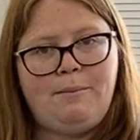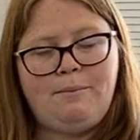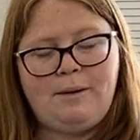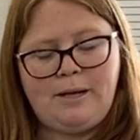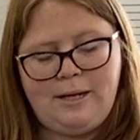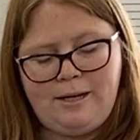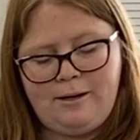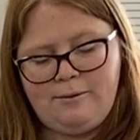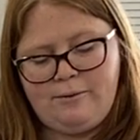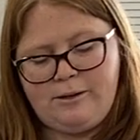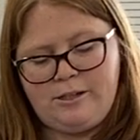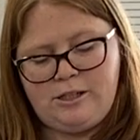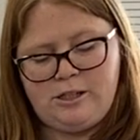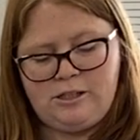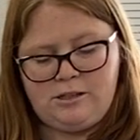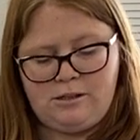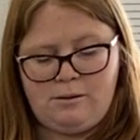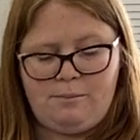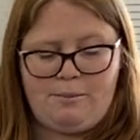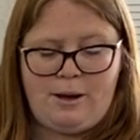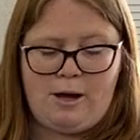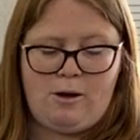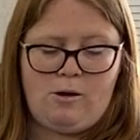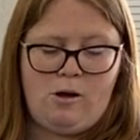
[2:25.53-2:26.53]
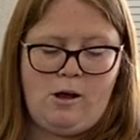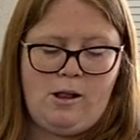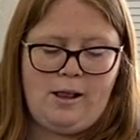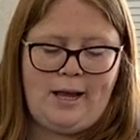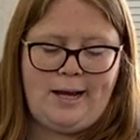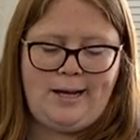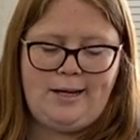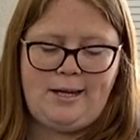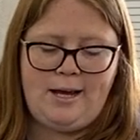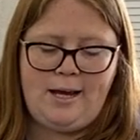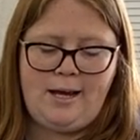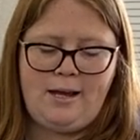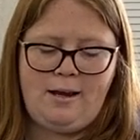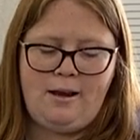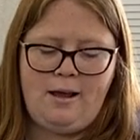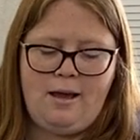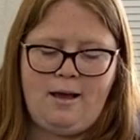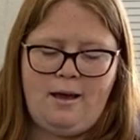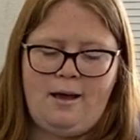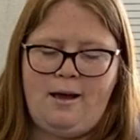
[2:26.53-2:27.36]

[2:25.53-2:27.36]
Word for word: money, which is about all I did,